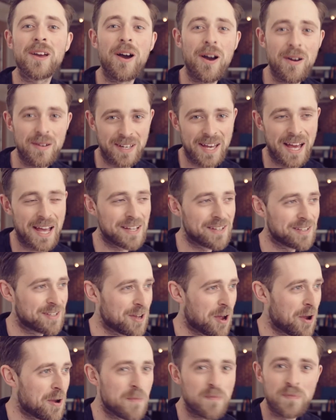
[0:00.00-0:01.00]
Okay,
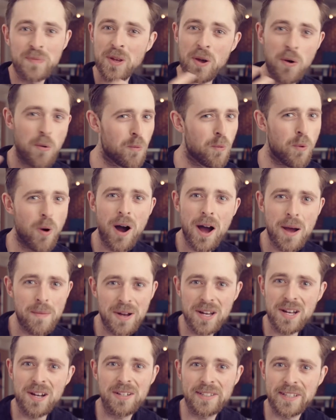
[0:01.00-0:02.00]
so why am
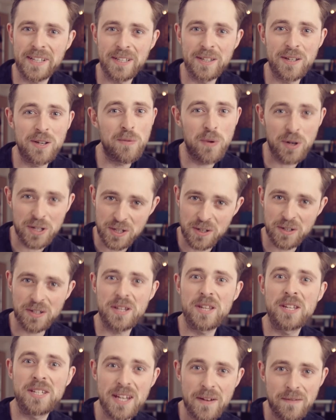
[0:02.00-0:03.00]
I asking you what you're doing to
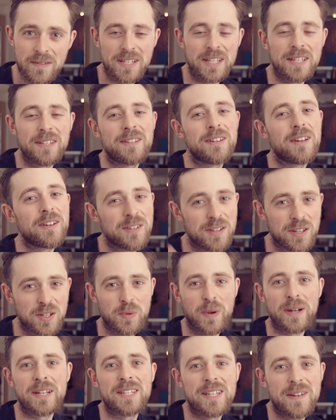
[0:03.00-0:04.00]
the 17th to the
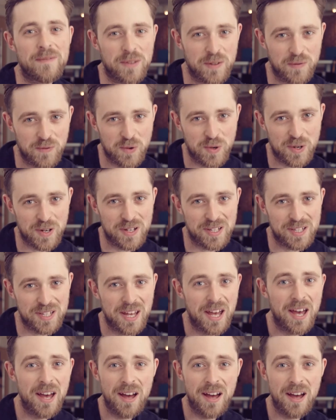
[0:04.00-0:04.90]
27th of August?